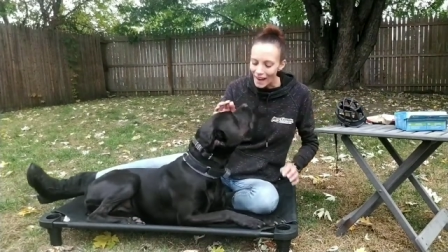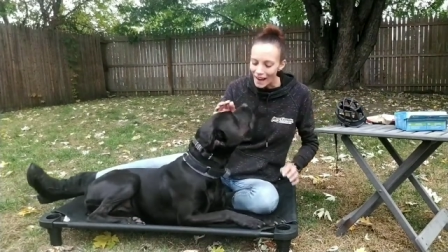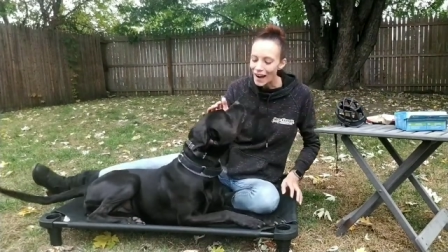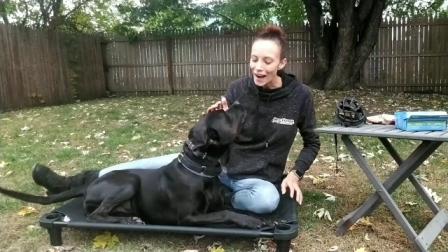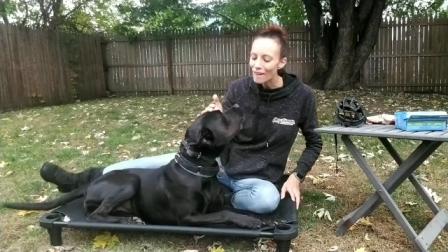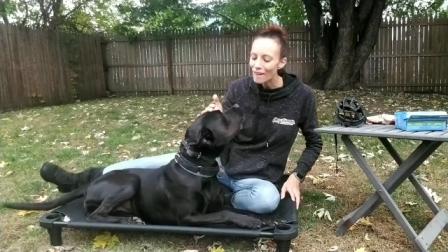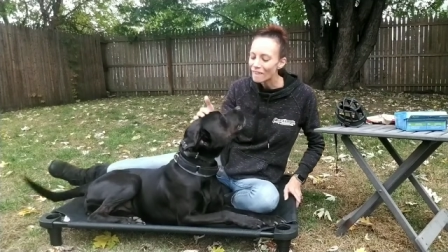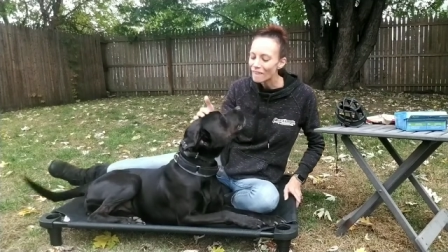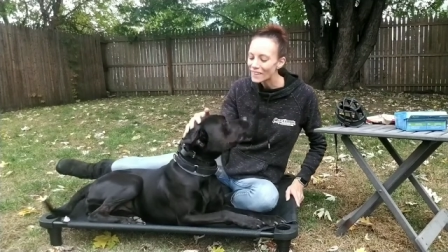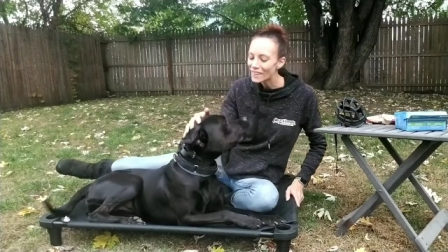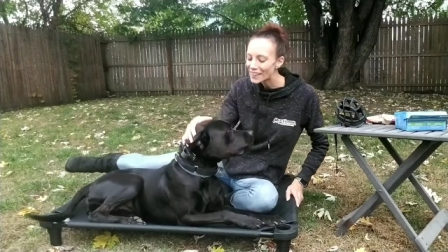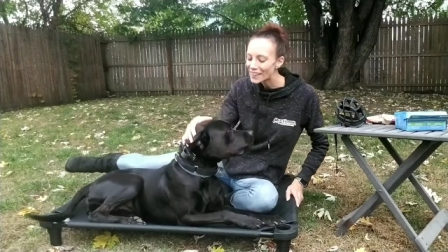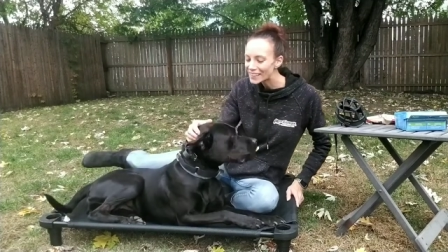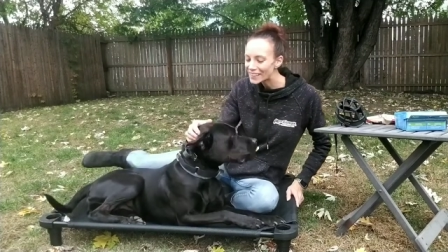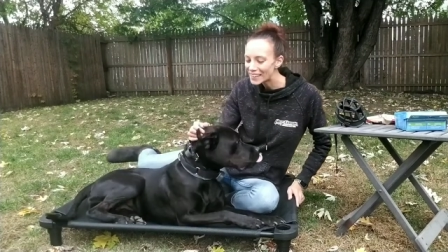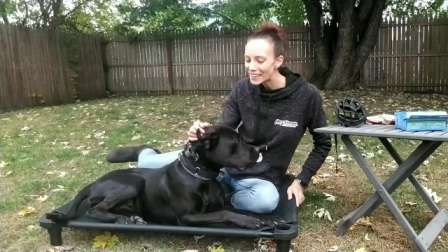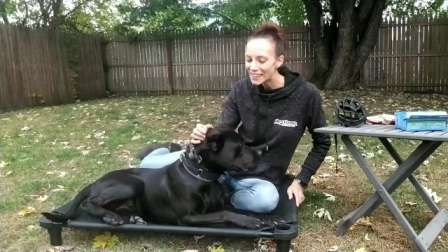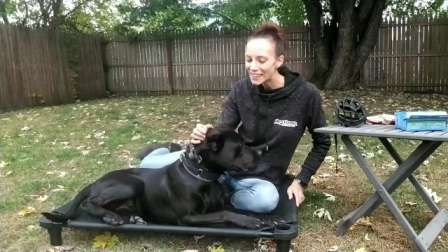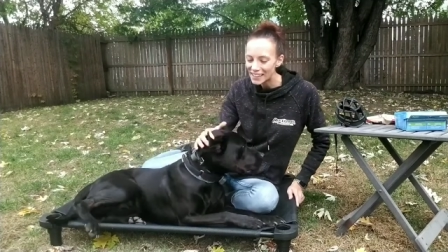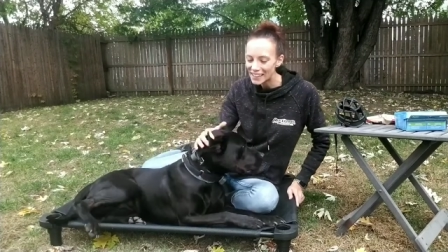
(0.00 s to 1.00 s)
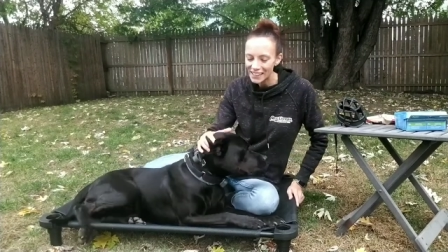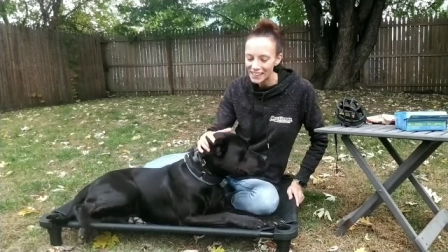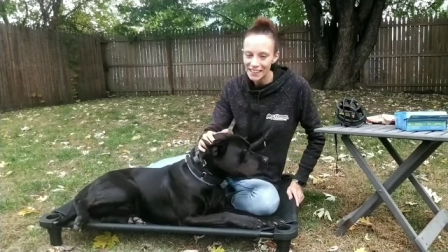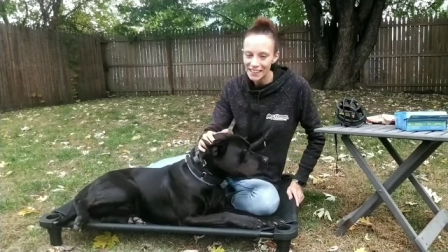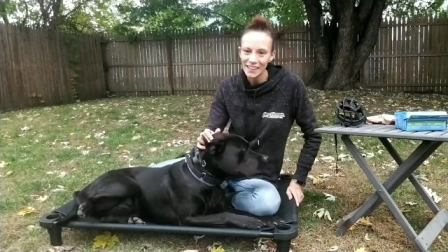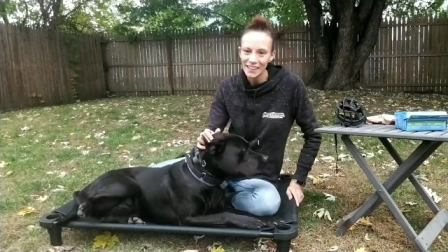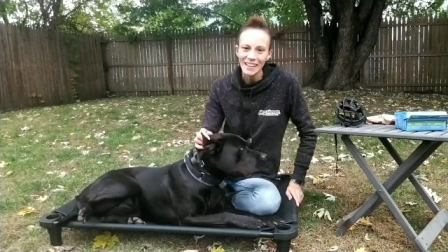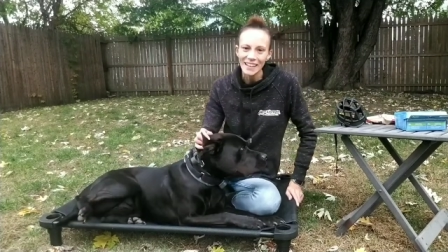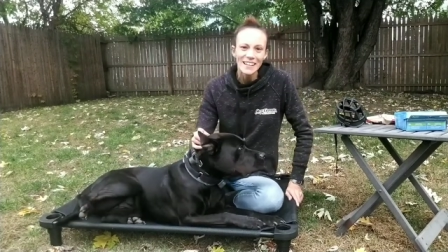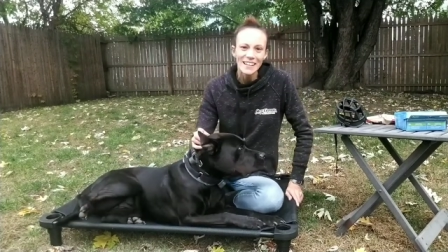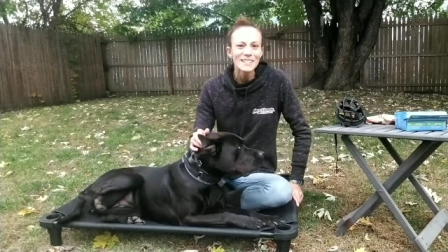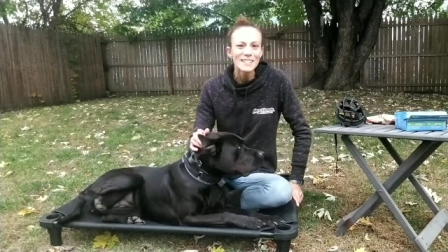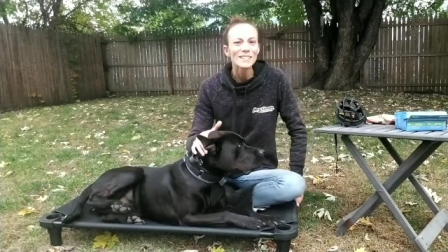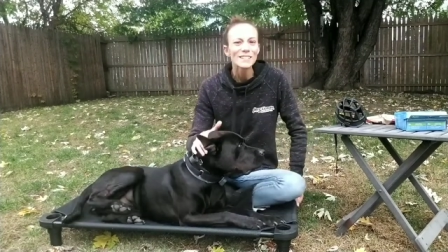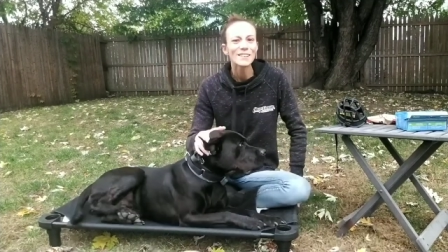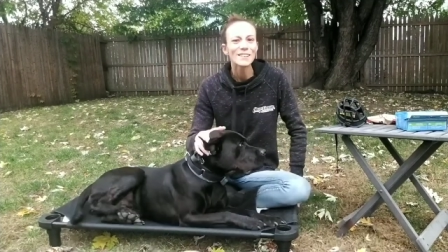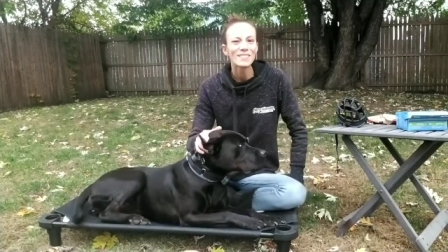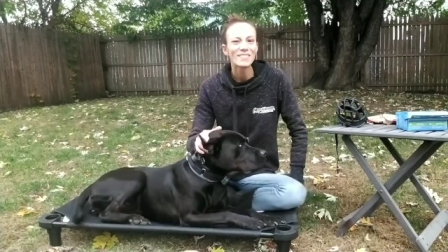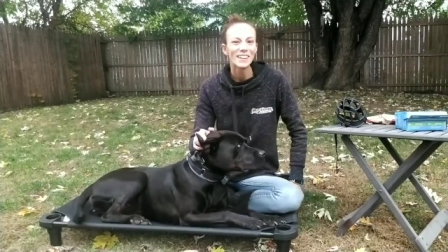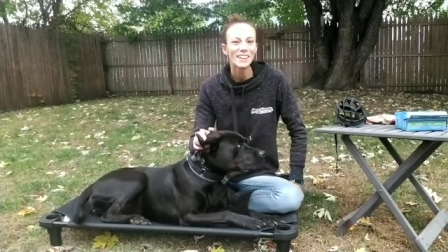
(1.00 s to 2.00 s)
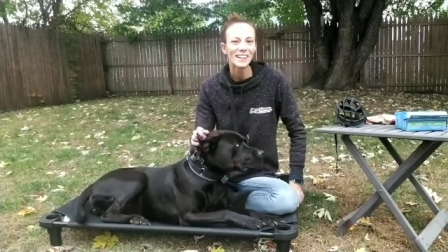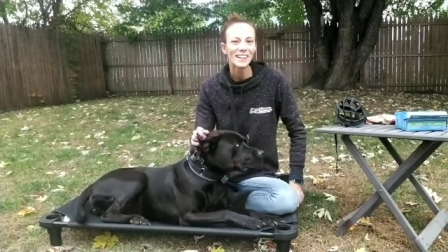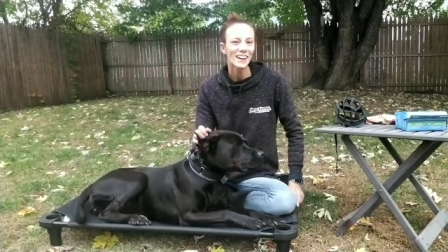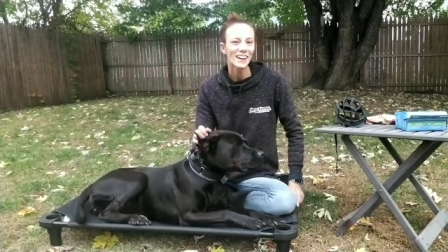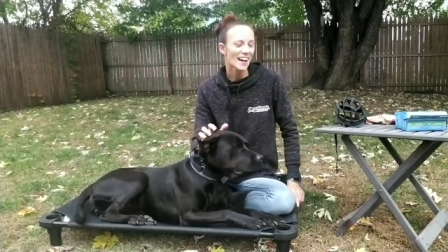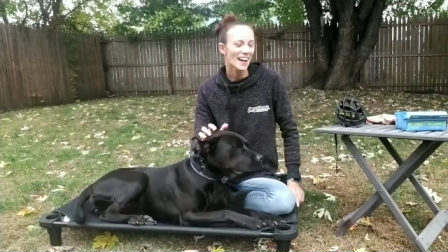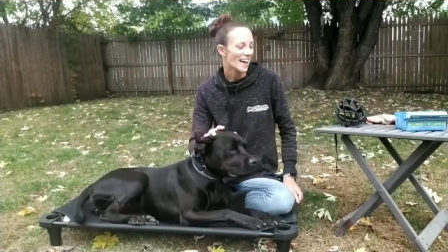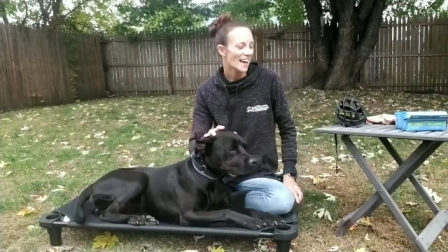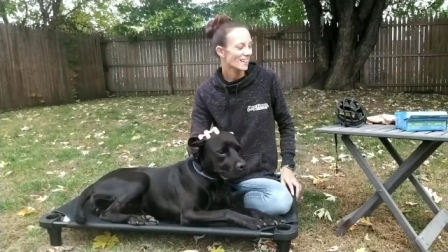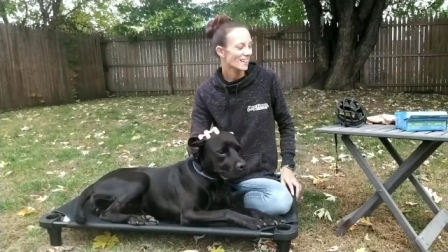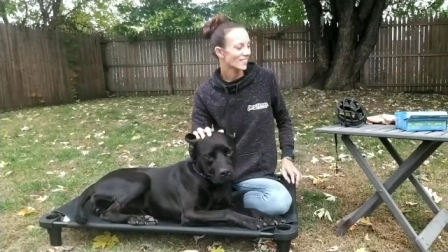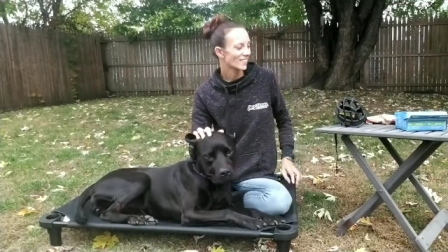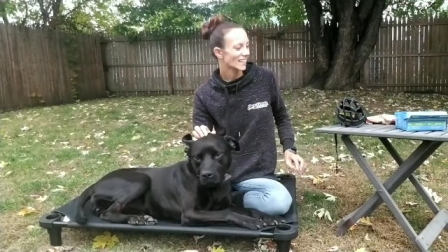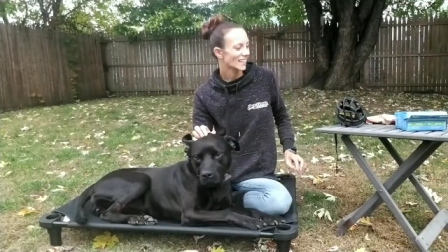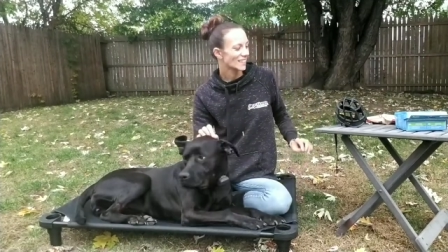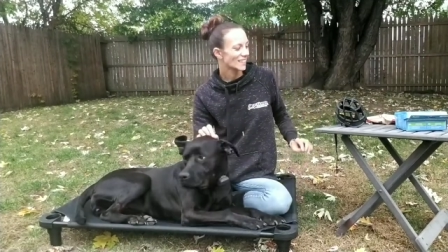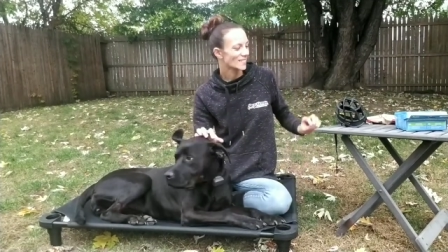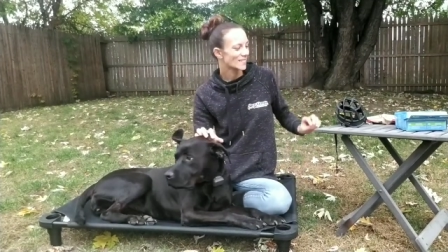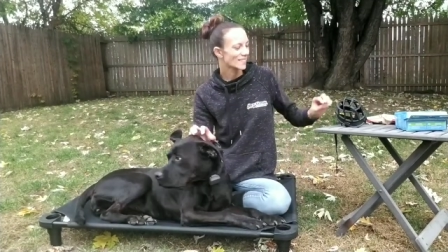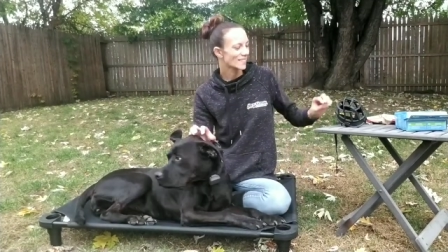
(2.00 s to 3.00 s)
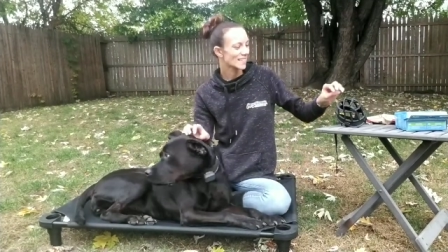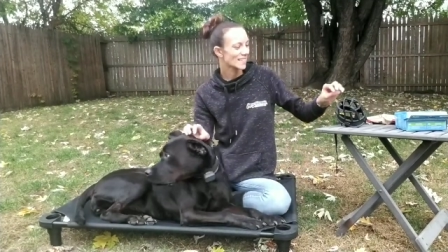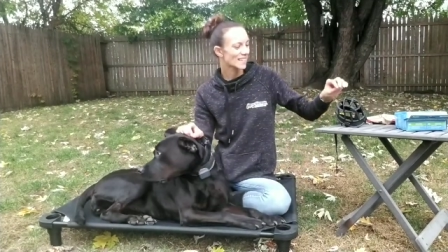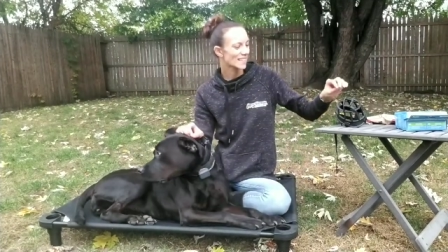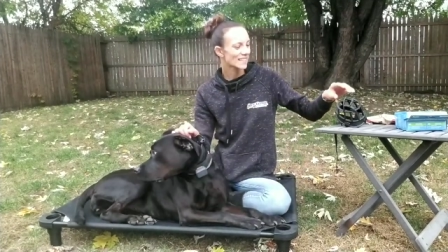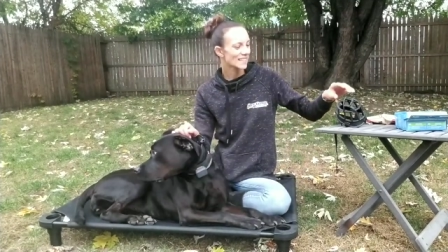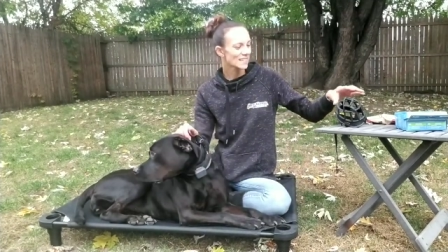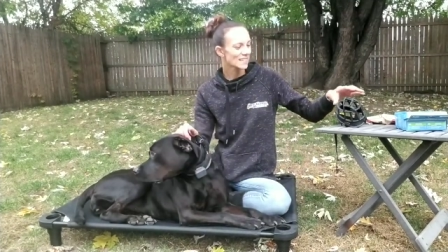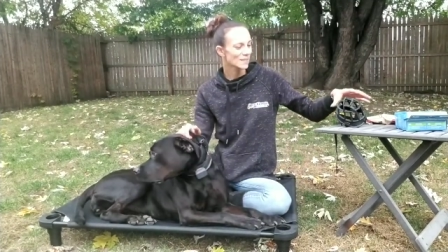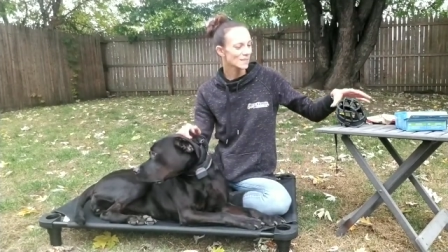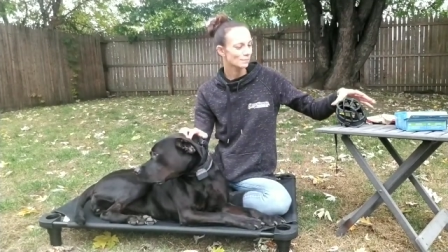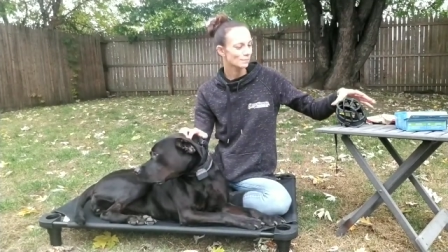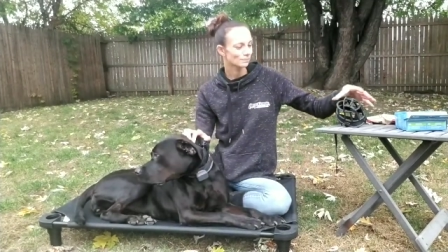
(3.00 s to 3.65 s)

Oh, good. So I'm going to go ahead, I'm going to use these.